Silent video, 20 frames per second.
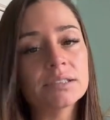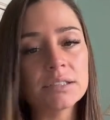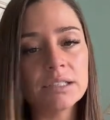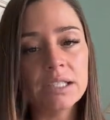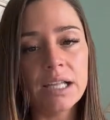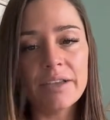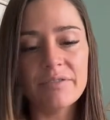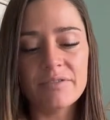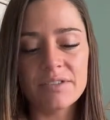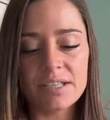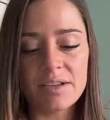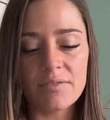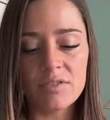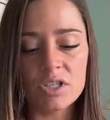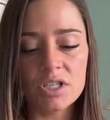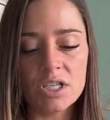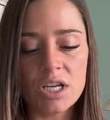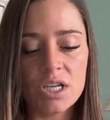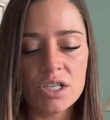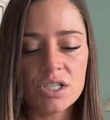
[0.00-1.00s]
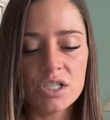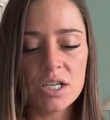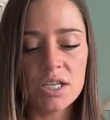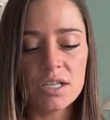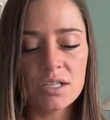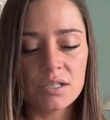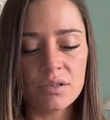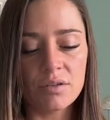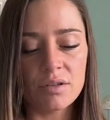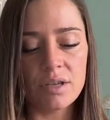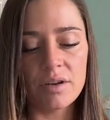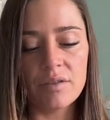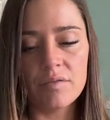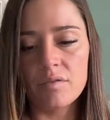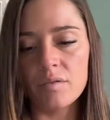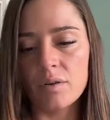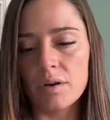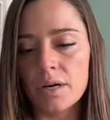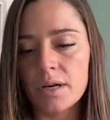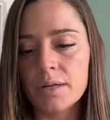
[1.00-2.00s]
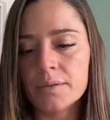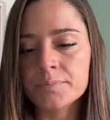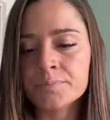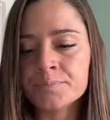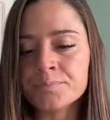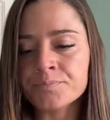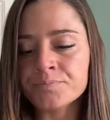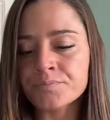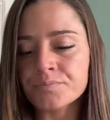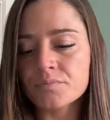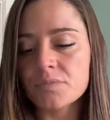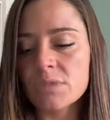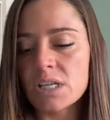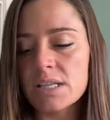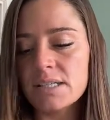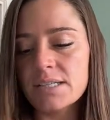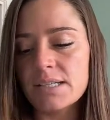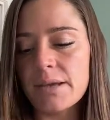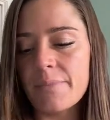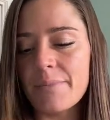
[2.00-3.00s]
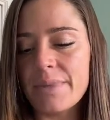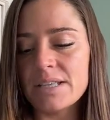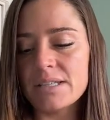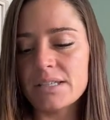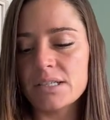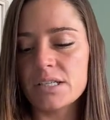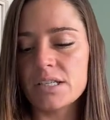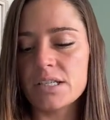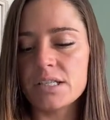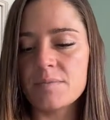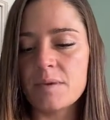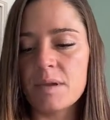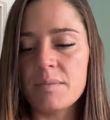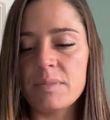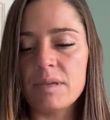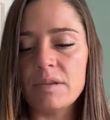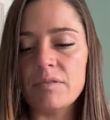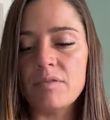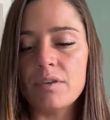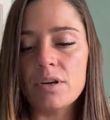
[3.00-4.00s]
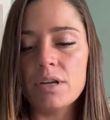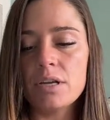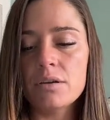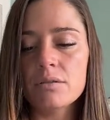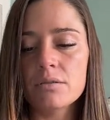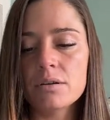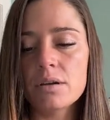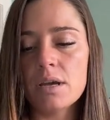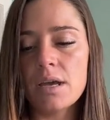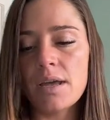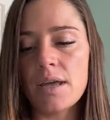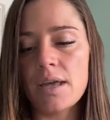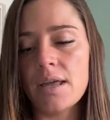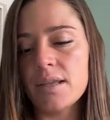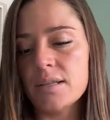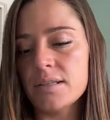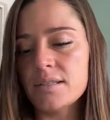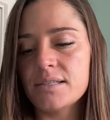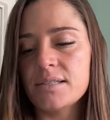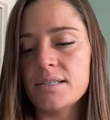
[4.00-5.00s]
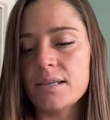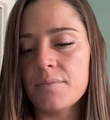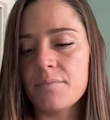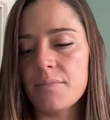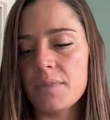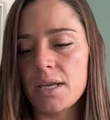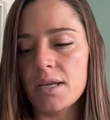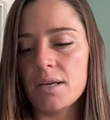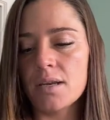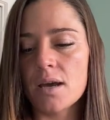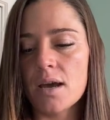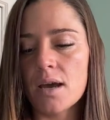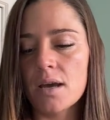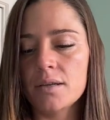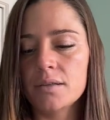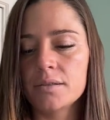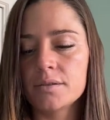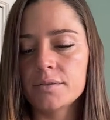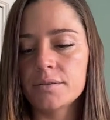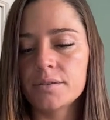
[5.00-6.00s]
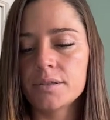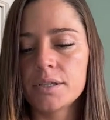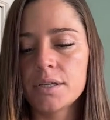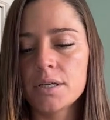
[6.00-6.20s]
Life is ever changing, so therefore some messages may be for you and some may not.